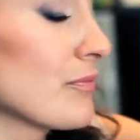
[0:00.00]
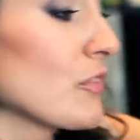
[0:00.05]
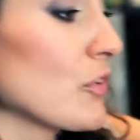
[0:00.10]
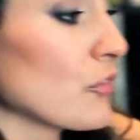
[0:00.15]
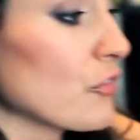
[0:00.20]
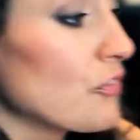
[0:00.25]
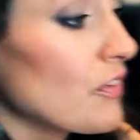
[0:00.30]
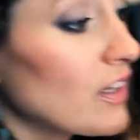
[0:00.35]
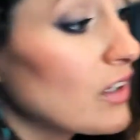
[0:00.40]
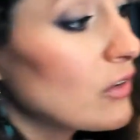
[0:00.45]
your
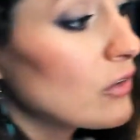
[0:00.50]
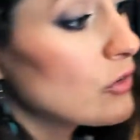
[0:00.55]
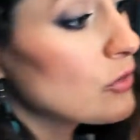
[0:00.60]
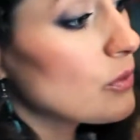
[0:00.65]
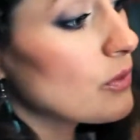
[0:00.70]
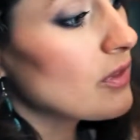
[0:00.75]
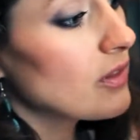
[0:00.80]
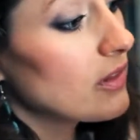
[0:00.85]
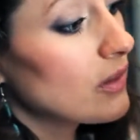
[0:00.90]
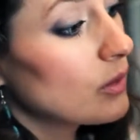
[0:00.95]
fingers
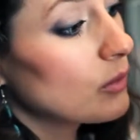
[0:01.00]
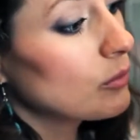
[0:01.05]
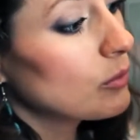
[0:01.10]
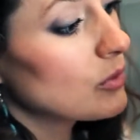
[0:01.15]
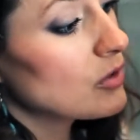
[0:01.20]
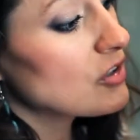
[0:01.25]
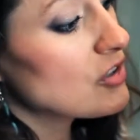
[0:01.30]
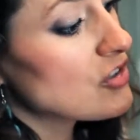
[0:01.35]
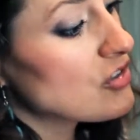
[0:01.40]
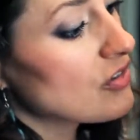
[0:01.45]
with a little
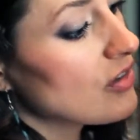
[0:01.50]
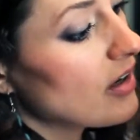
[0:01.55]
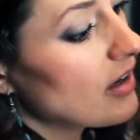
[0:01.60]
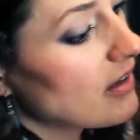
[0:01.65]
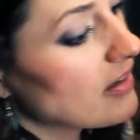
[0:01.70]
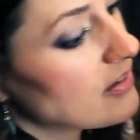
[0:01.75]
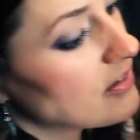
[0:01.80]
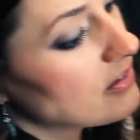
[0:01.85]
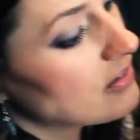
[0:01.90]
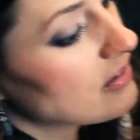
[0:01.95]

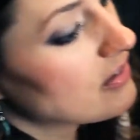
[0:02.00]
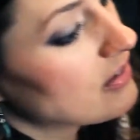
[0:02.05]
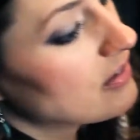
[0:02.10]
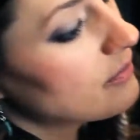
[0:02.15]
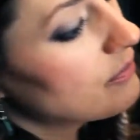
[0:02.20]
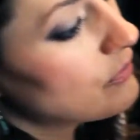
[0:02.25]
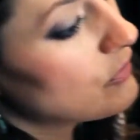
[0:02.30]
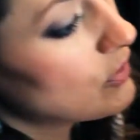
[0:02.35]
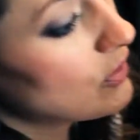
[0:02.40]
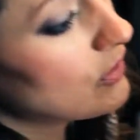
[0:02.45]
moisturizer,
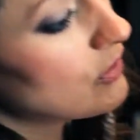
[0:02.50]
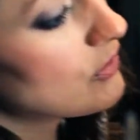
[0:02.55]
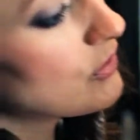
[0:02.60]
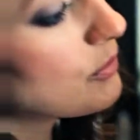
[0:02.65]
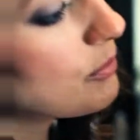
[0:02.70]
you can use a